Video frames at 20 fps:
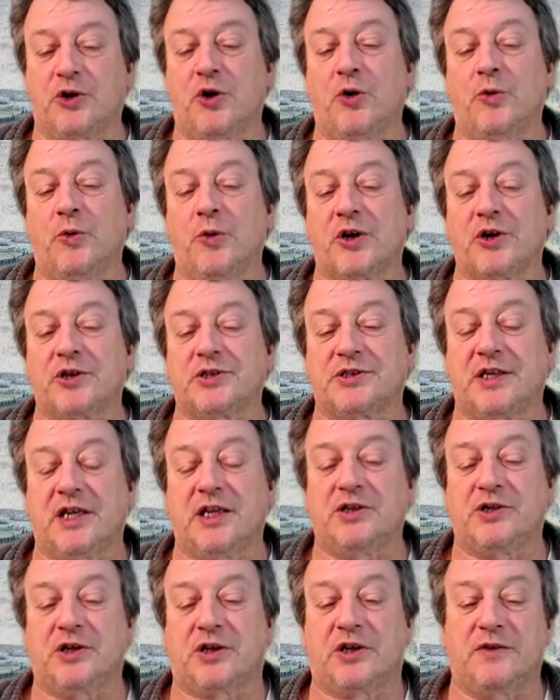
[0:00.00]
coerced
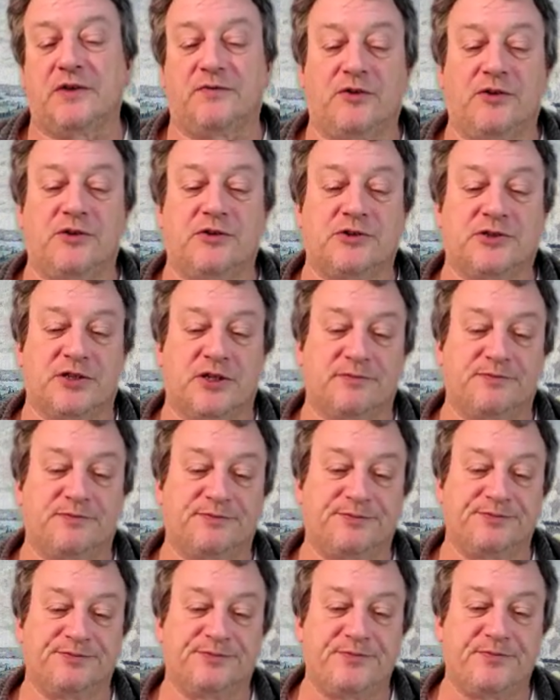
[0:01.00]
into conversion.